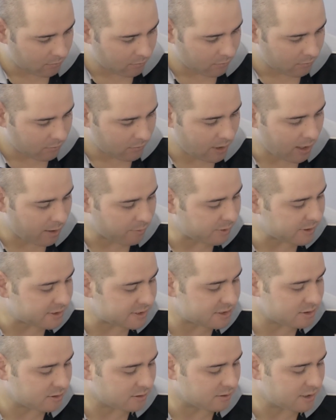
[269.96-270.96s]
No, but
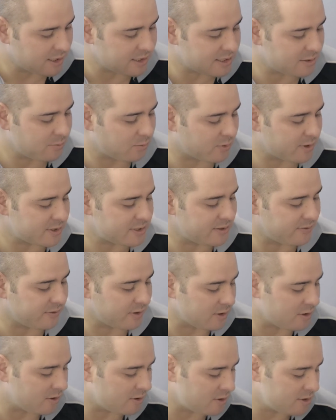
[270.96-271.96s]
still, it's impressive that
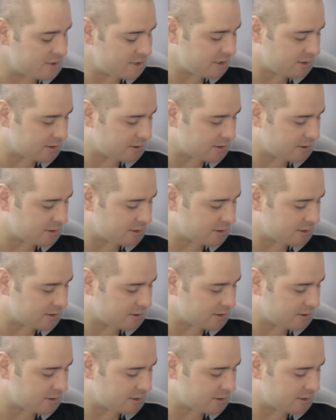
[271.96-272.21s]
you're using